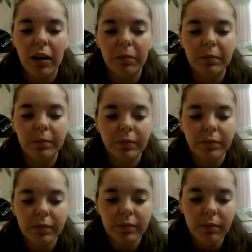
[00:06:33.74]

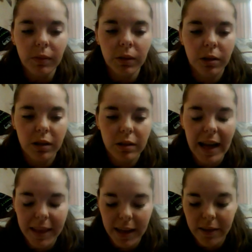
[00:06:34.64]

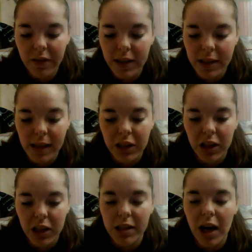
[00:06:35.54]
at the end of his
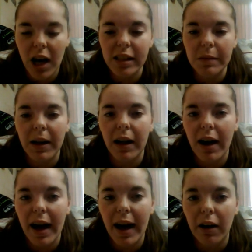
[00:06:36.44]
lecture, he talked
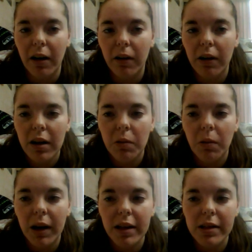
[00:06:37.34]
about how
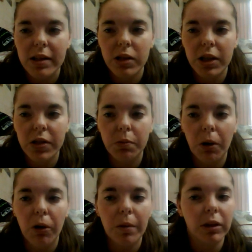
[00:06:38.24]
one of his students
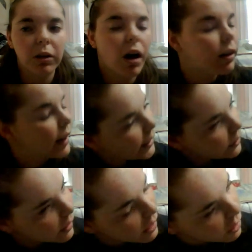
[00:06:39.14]
wrote him a long letter
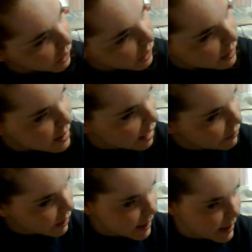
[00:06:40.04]
that he reads
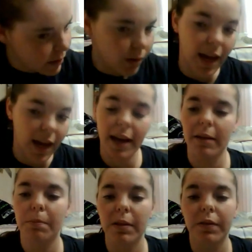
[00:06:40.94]
every single
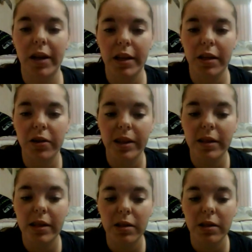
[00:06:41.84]
day before he goes
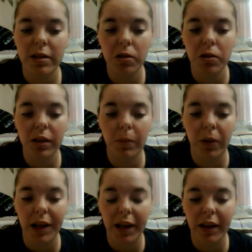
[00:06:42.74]
into the school in the
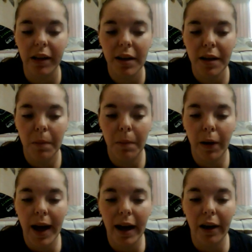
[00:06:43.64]
morning,
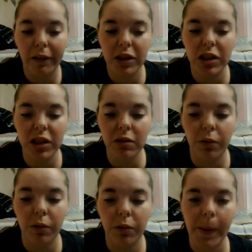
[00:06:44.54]
but how
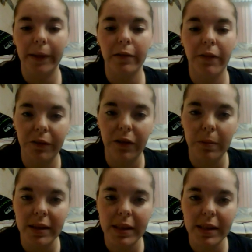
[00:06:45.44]
she really
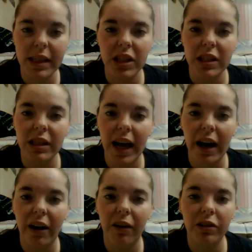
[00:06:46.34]
benefited from his
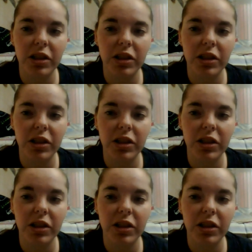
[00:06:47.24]
teaching,